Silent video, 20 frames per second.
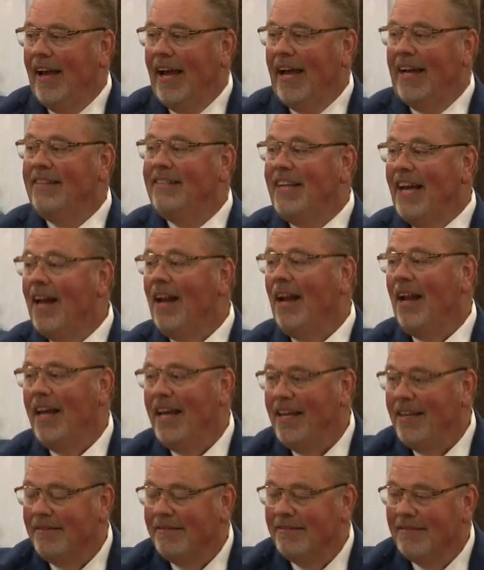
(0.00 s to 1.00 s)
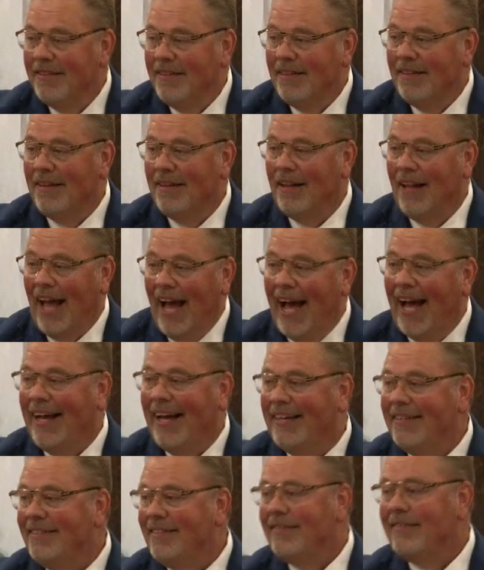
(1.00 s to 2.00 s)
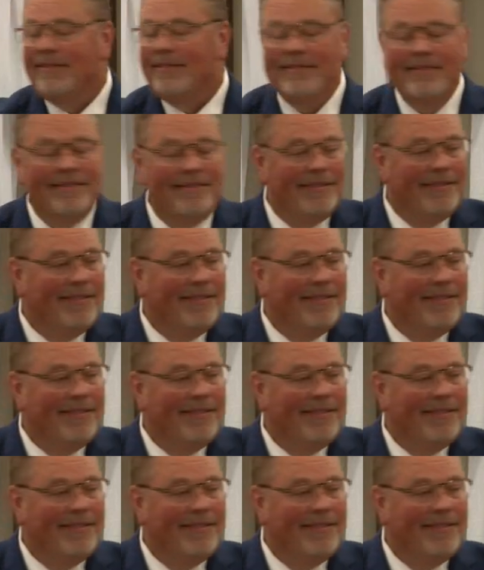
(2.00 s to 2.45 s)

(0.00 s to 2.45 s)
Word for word: and telling lies